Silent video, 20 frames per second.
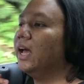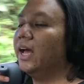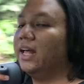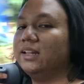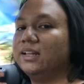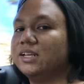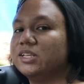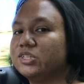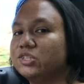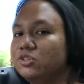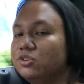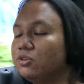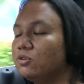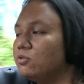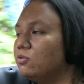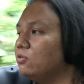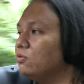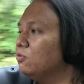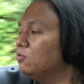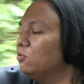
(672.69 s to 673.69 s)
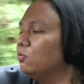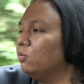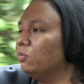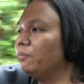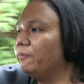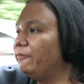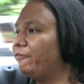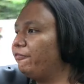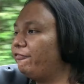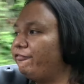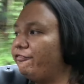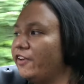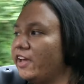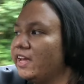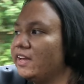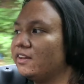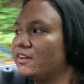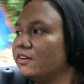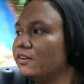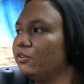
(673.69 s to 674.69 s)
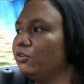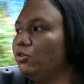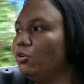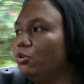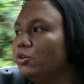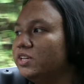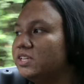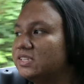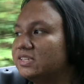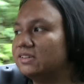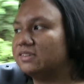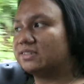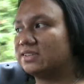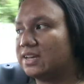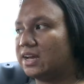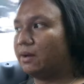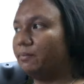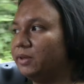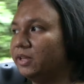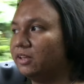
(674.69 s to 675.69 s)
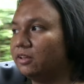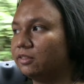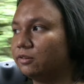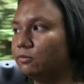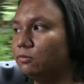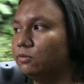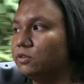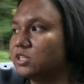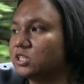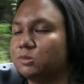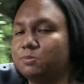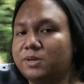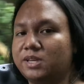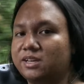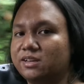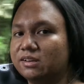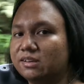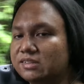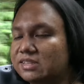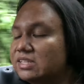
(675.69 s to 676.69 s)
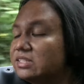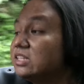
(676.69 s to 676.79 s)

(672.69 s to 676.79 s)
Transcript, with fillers: and there's no fake noises coming through the speakers.